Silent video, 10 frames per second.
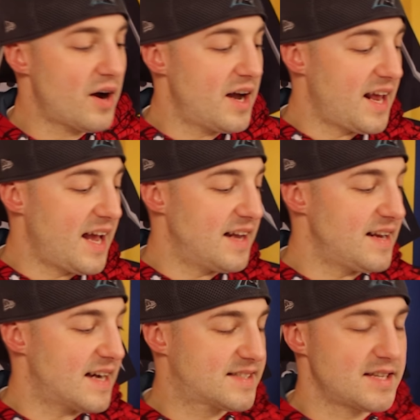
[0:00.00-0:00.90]
right, and
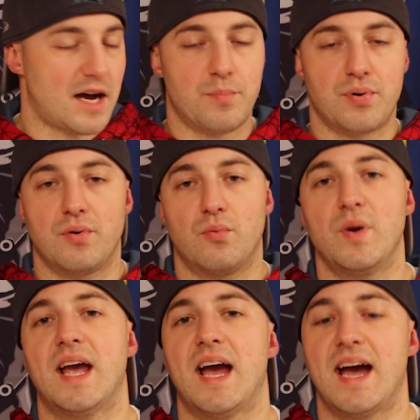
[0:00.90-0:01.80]
next up
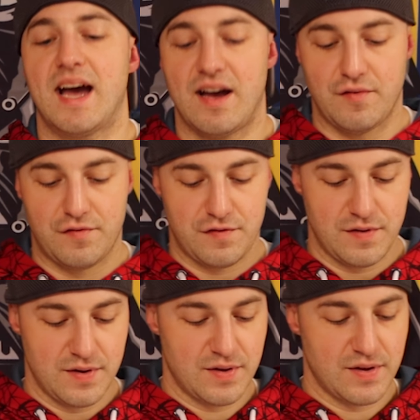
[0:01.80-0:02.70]
we have,
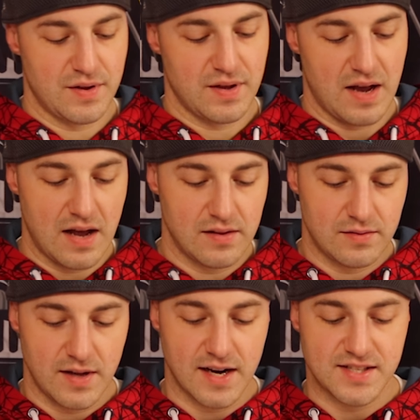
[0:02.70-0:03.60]

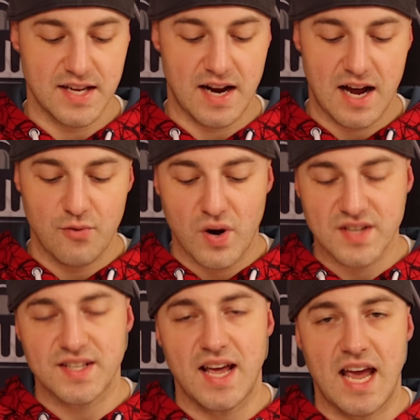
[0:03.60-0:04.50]
like I said, I
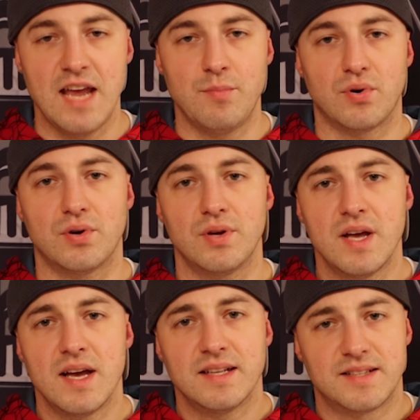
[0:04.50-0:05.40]
wasn't able
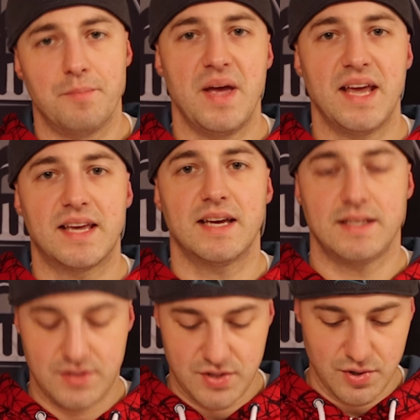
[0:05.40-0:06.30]
to make
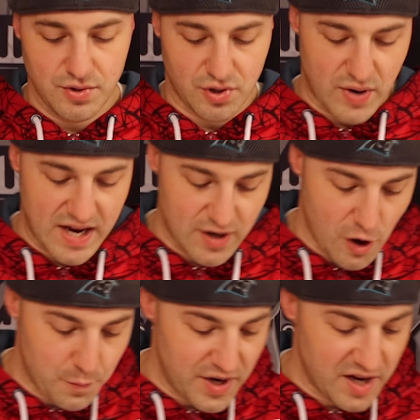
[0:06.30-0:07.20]
it to the grand
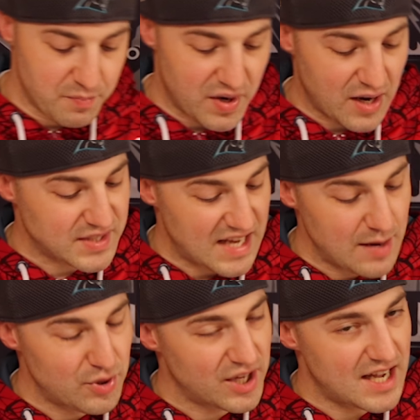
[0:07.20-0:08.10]
opening, but I was
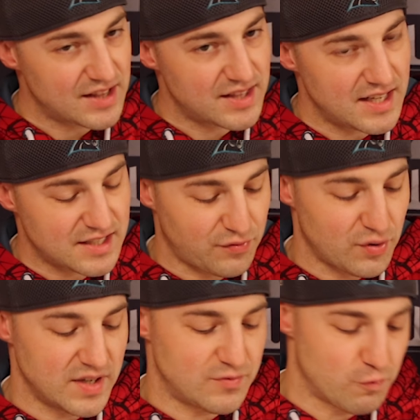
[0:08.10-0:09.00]
able to get this
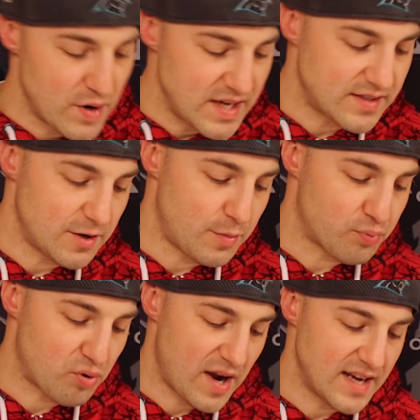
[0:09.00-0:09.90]
for a reasonable
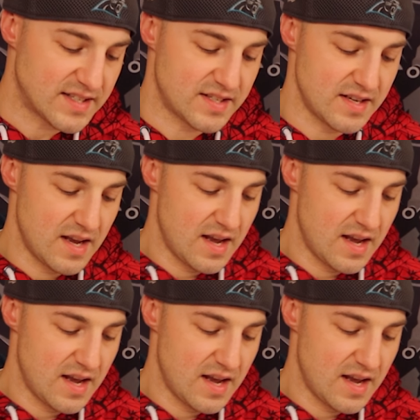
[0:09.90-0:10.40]
price.